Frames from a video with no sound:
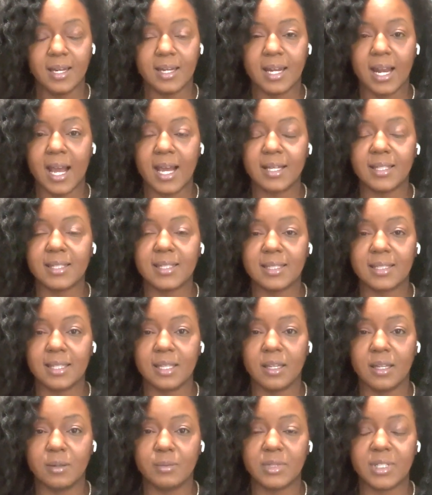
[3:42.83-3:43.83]
not
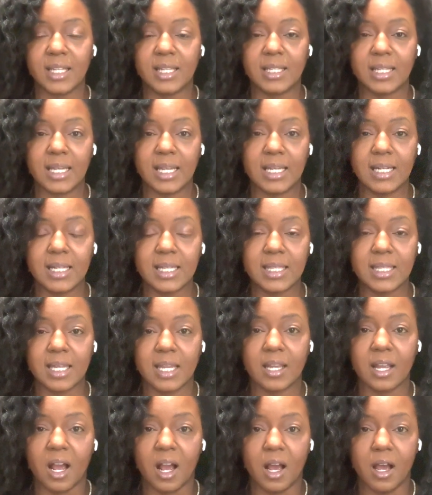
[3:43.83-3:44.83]
stemmed in
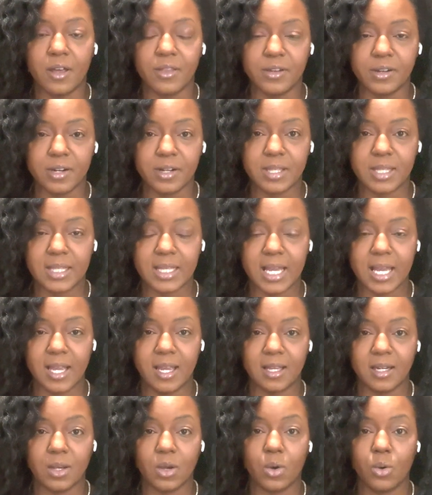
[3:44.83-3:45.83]
anything other
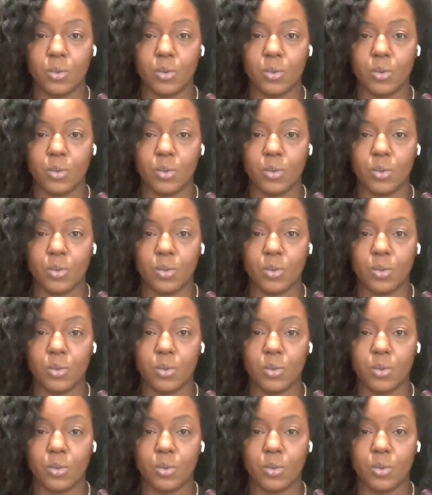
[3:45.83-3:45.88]
than,